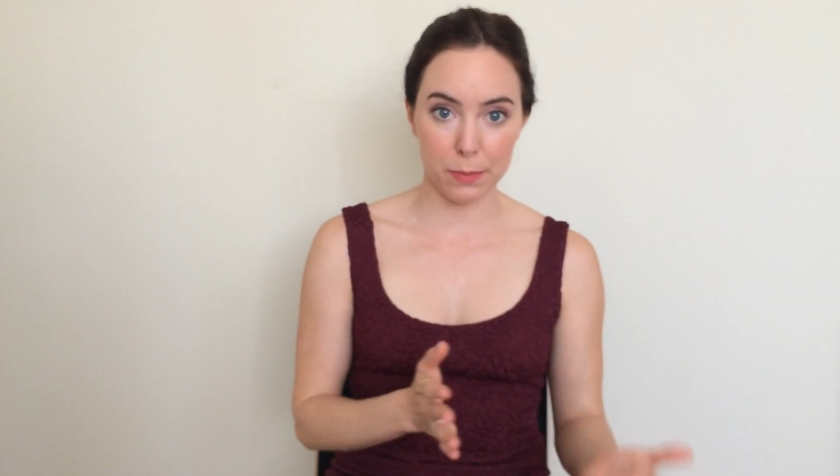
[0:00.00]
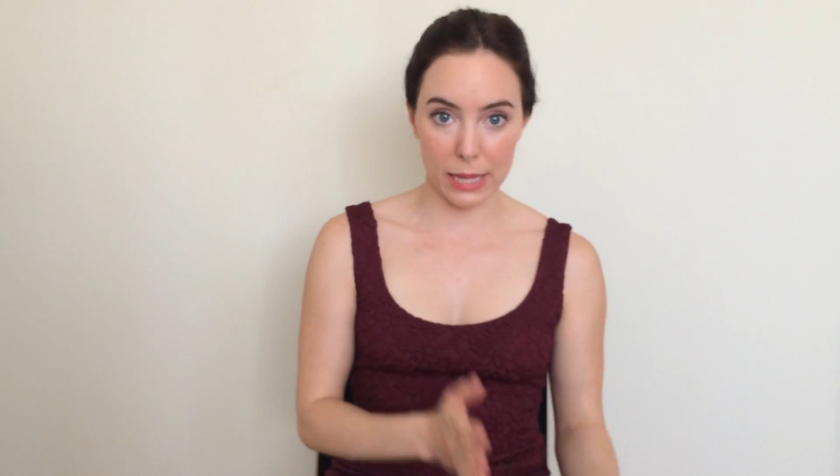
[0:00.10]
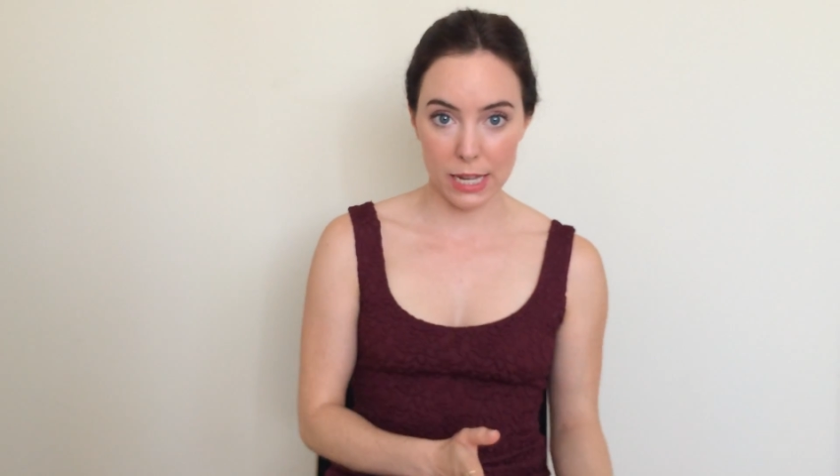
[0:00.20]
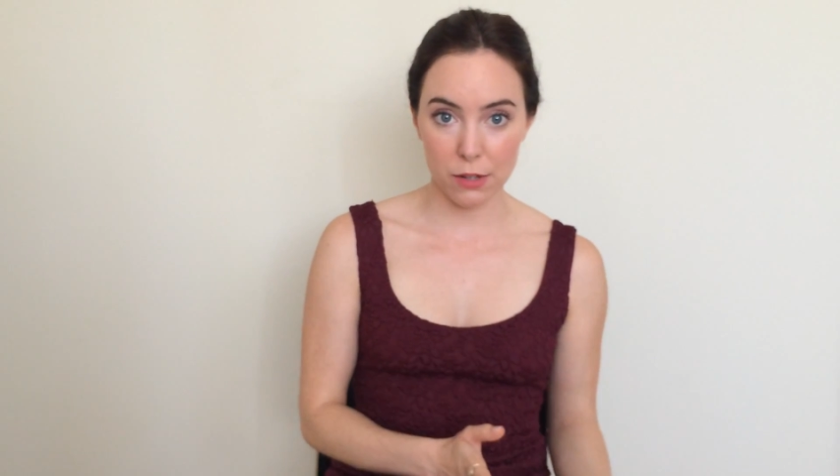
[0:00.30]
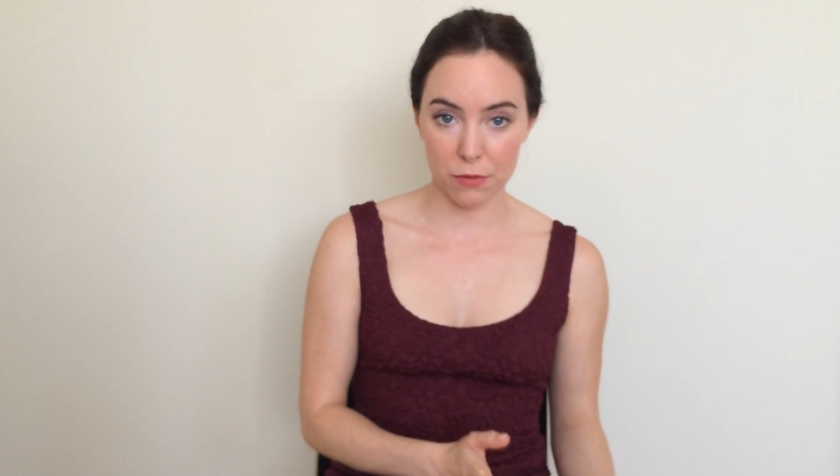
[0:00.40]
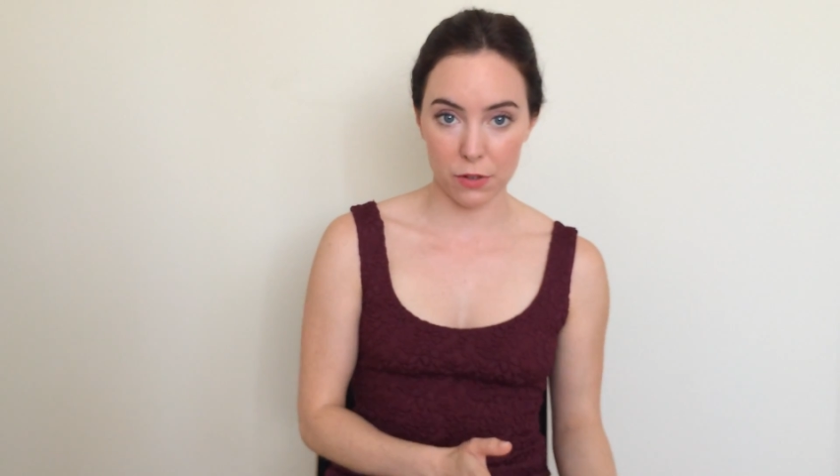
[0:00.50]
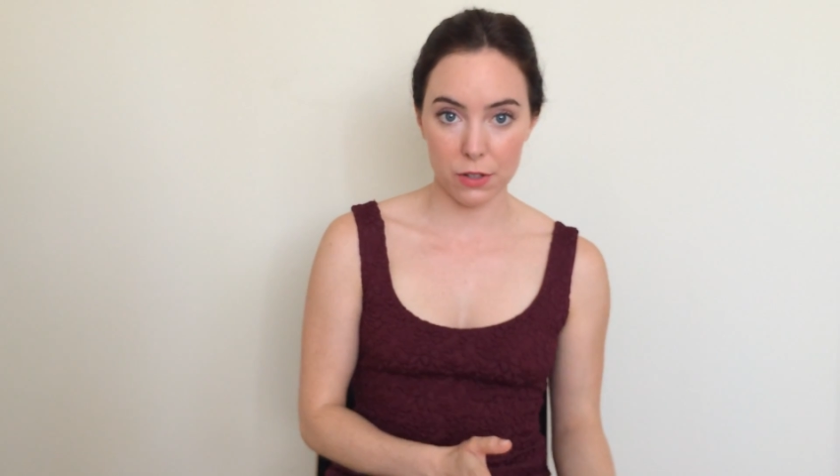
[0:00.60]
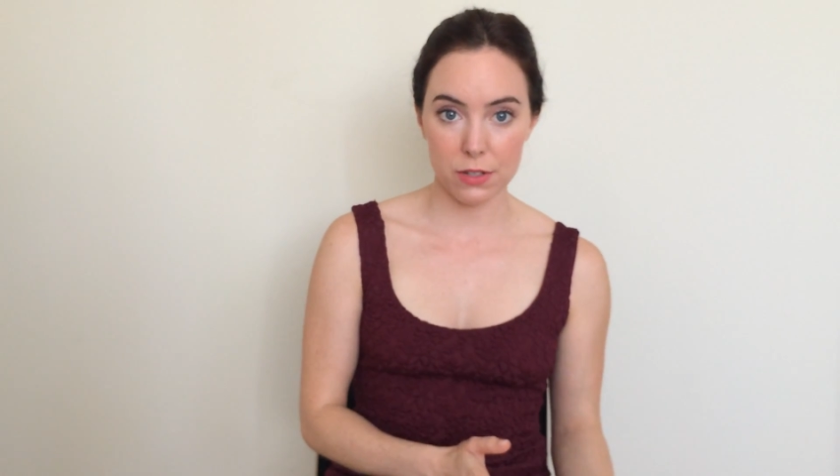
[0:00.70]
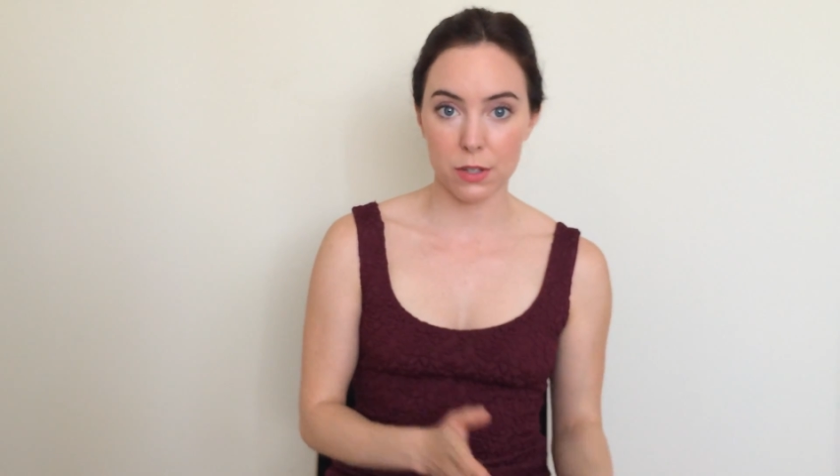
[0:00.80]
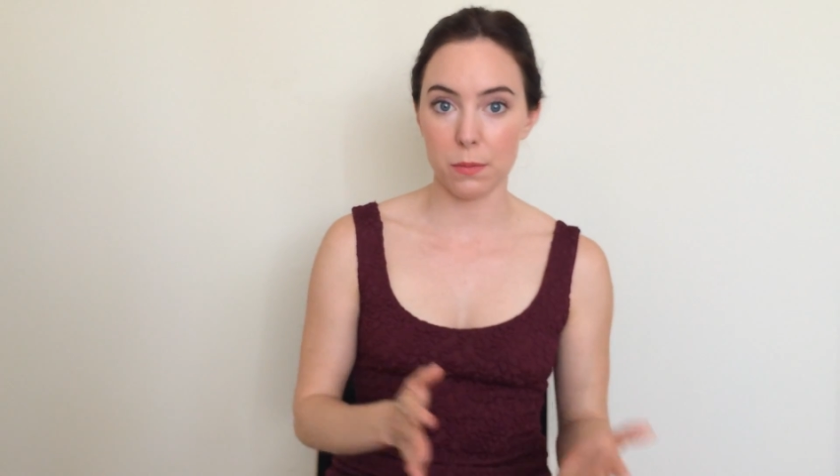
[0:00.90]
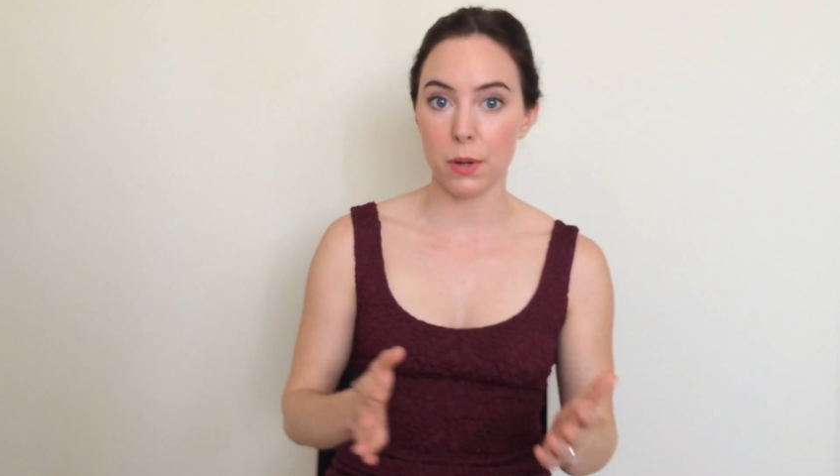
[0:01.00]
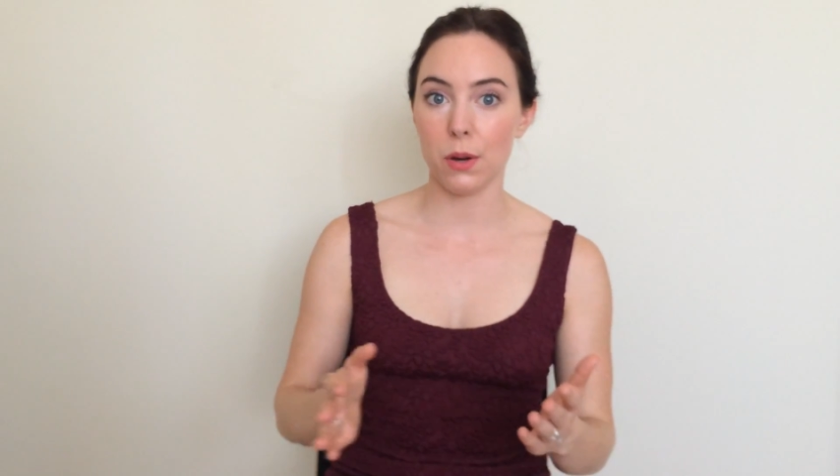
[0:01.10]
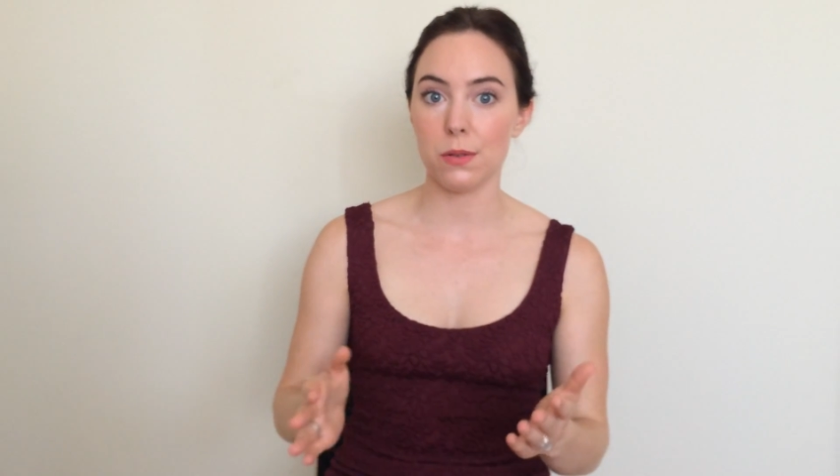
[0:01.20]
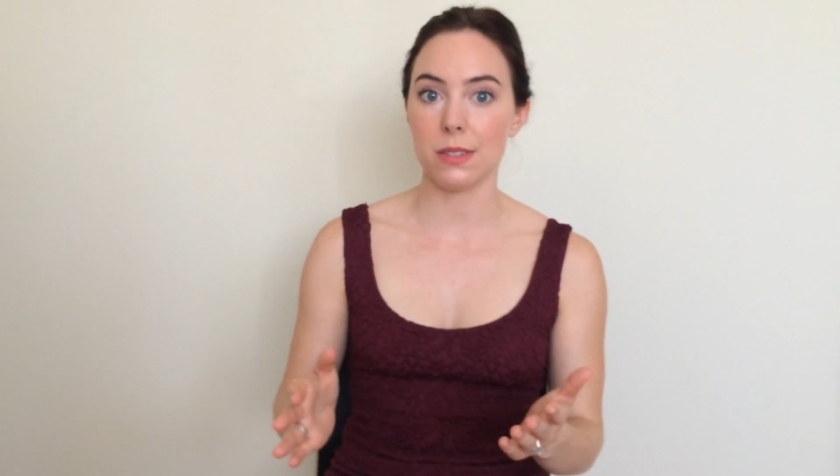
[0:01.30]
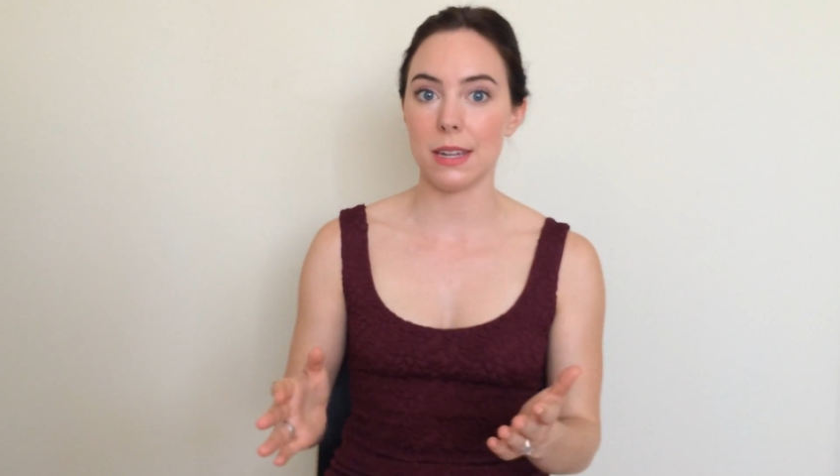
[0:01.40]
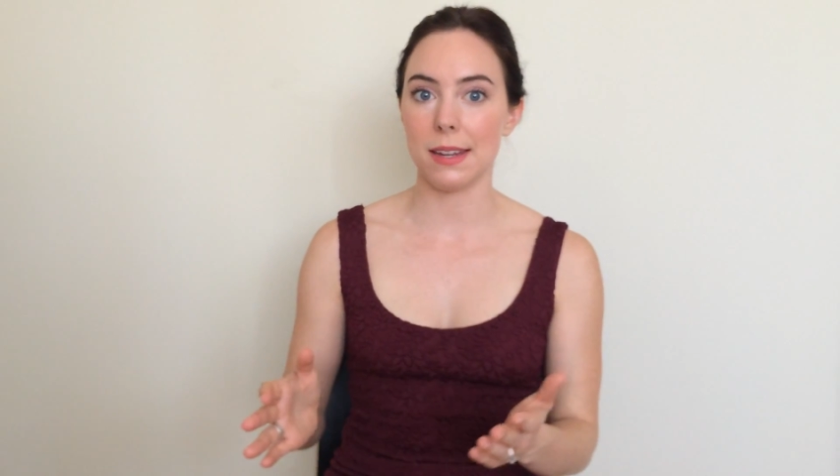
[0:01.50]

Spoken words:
blank verse composed